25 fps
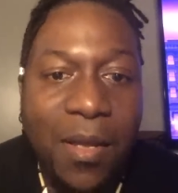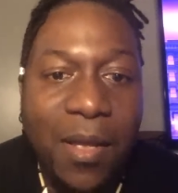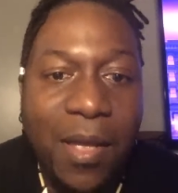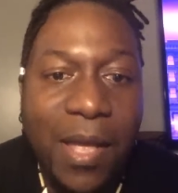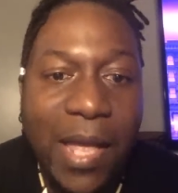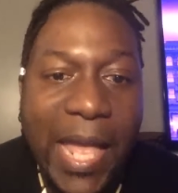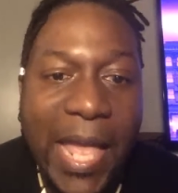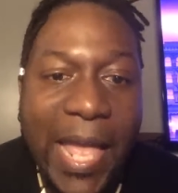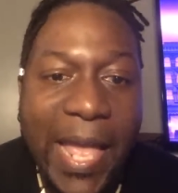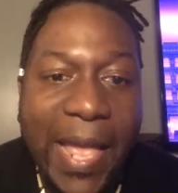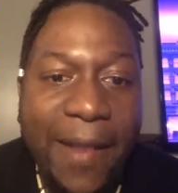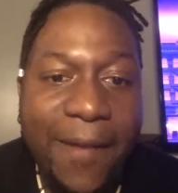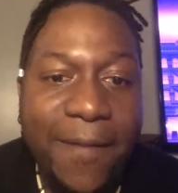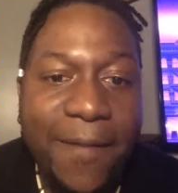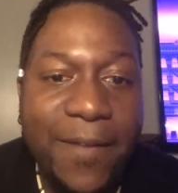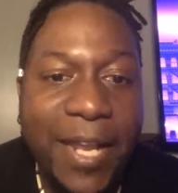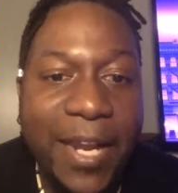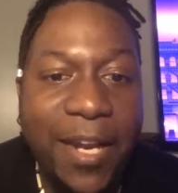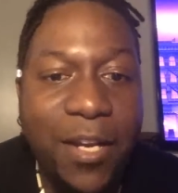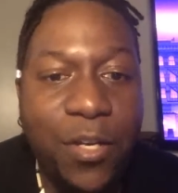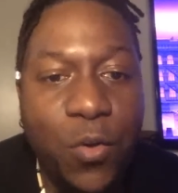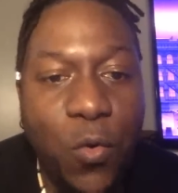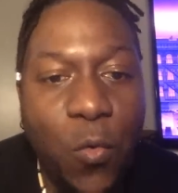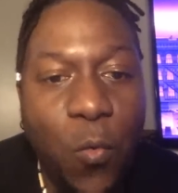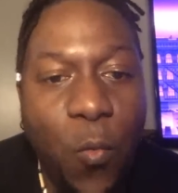And
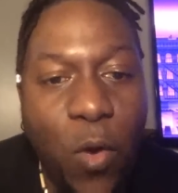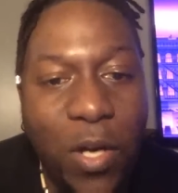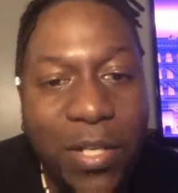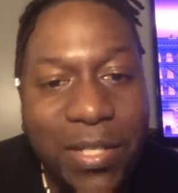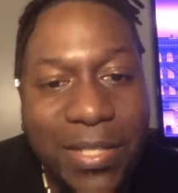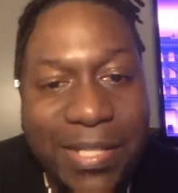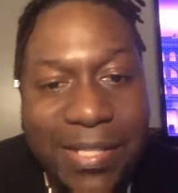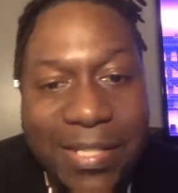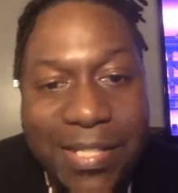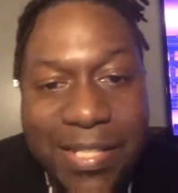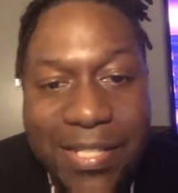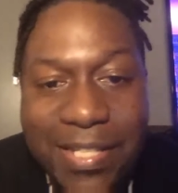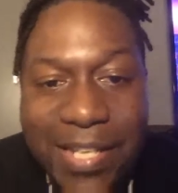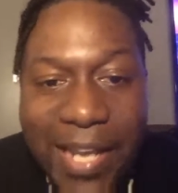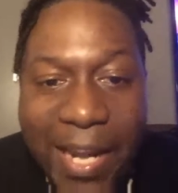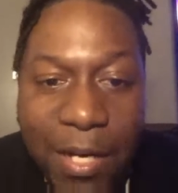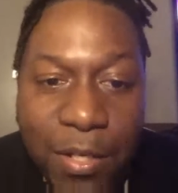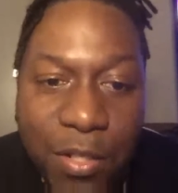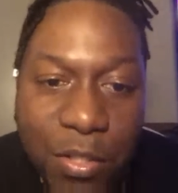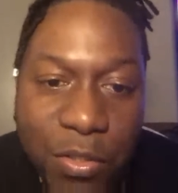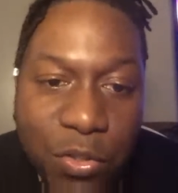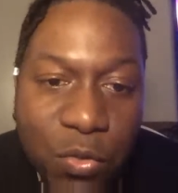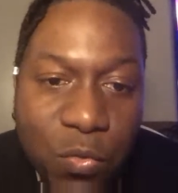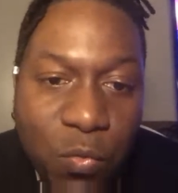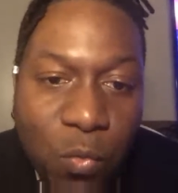they know what to say
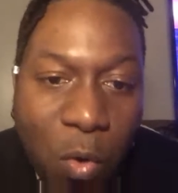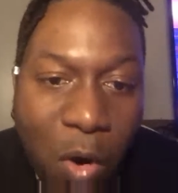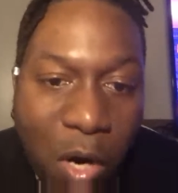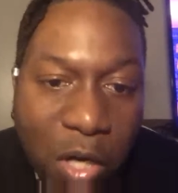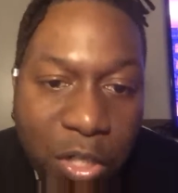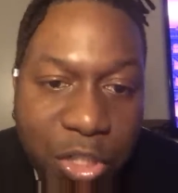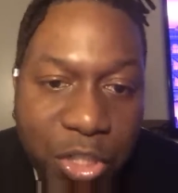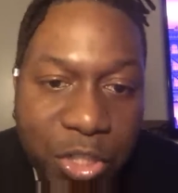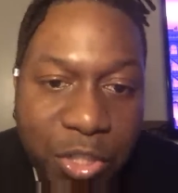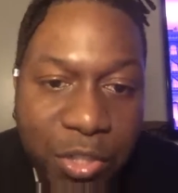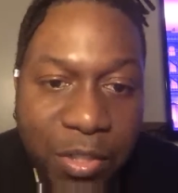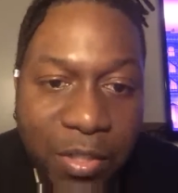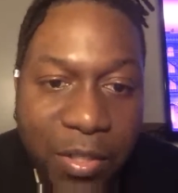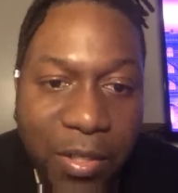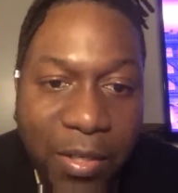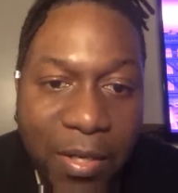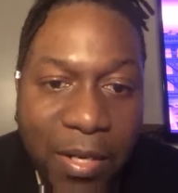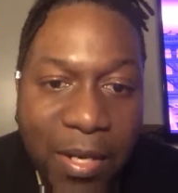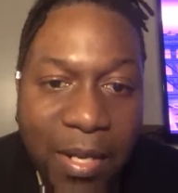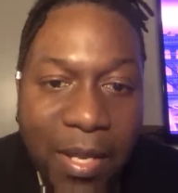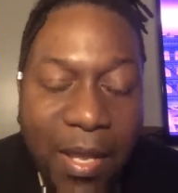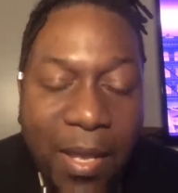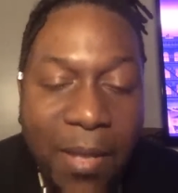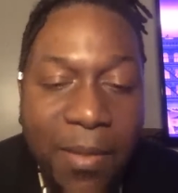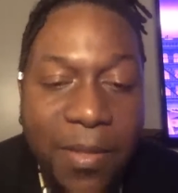to the wash,
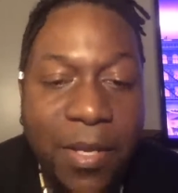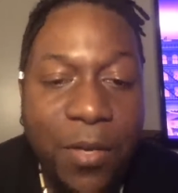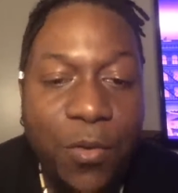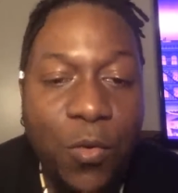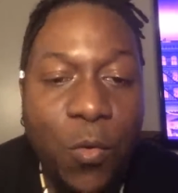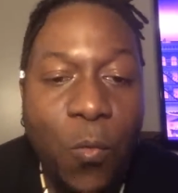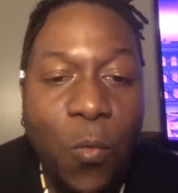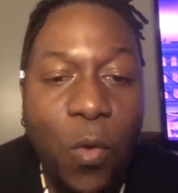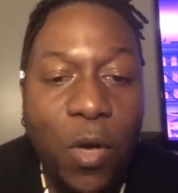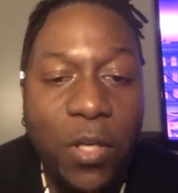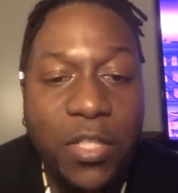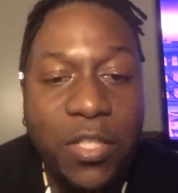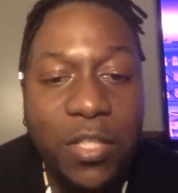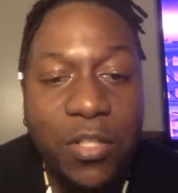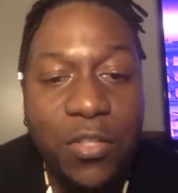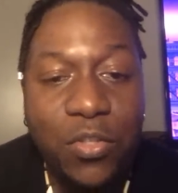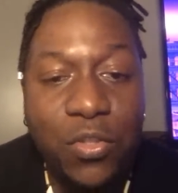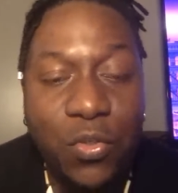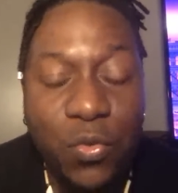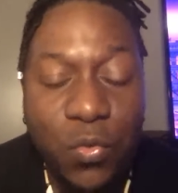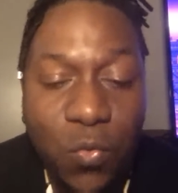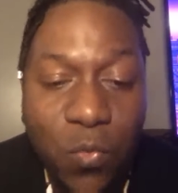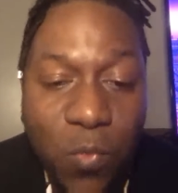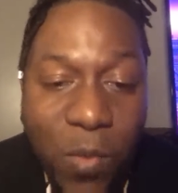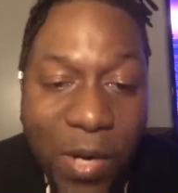and they know what to
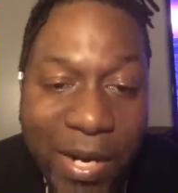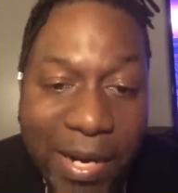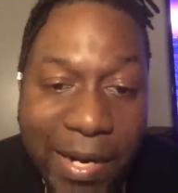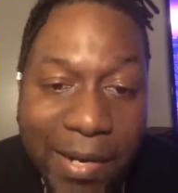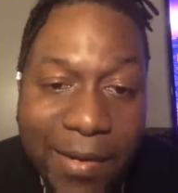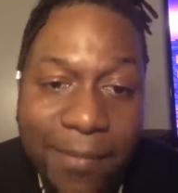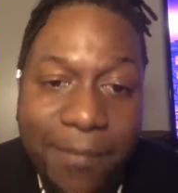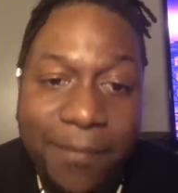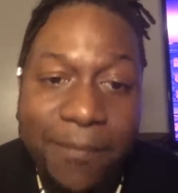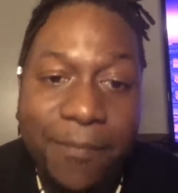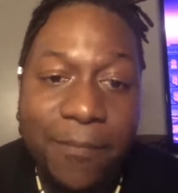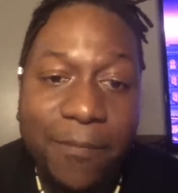do with it.